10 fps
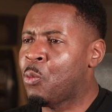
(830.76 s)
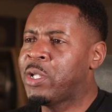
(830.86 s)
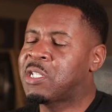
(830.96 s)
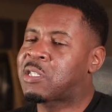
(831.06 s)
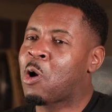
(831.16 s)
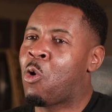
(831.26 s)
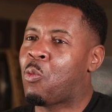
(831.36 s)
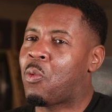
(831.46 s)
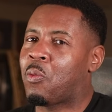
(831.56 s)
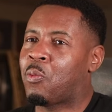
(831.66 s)
we just
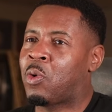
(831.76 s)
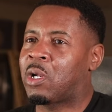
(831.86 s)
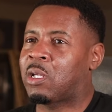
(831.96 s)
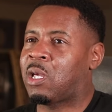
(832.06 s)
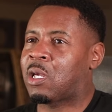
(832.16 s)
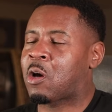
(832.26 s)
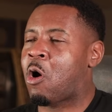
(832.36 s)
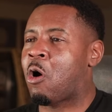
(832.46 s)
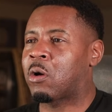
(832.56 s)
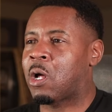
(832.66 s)
don't want to get
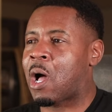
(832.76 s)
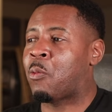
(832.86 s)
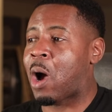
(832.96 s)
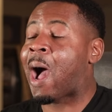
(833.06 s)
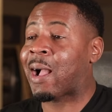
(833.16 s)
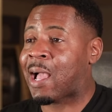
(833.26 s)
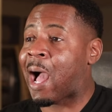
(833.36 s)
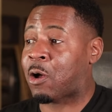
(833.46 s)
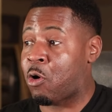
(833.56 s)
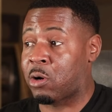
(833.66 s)
caught up. Well, I
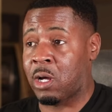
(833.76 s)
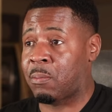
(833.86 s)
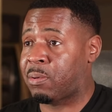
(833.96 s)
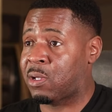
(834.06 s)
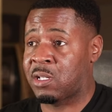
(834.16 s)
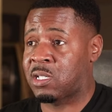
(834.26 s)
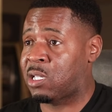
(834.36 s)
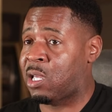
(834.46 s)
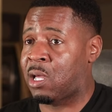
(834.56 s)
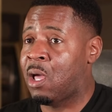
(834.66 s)
got caught up because,
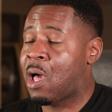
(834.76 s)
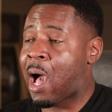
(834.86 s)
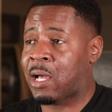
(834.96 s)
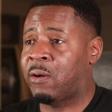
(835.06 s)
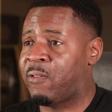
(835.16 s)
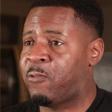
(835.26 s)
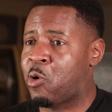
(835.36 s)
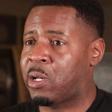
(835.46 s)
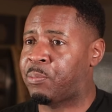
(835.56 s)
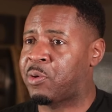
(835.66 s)
again, I could have
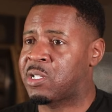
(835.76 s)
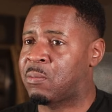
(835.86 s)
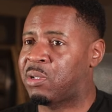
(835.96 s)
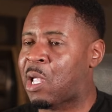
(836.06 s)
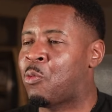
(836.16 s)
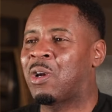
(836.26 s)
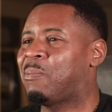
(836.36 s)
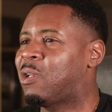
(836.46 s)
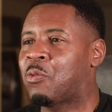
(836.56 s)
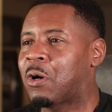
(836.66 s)
avoided prison, but they wanted
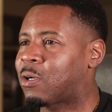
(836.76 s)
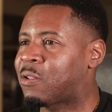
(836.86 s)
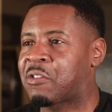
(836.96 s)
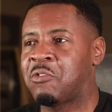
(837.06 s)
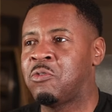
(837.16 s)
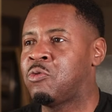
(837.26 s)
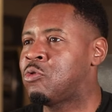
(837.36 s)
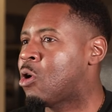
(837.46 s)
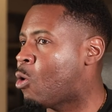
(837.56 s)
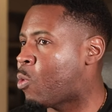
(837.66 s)
me to work. It's
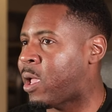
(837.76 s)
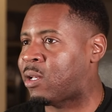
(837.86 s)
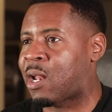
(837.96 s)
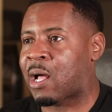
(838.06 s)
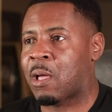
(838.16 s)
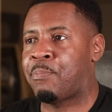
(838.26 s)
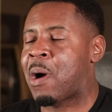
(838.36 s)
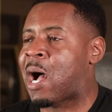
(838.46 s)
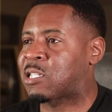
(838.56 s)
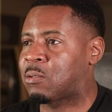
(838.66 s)
no way that I could
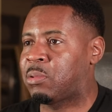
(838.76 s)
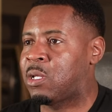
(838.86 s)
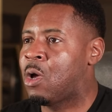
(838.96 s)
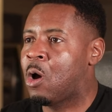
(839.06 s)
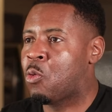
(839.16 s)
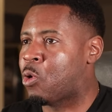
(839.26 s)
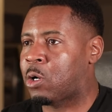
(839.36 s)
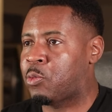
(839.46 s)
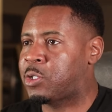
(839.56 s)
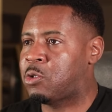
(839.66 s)
possibly
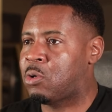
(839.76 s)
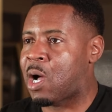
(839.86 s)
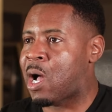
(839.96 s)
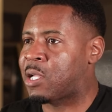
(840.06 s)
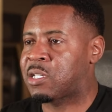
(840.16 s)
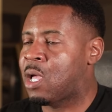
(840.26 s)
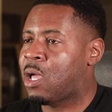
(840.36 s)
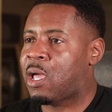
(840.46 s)
work with you guys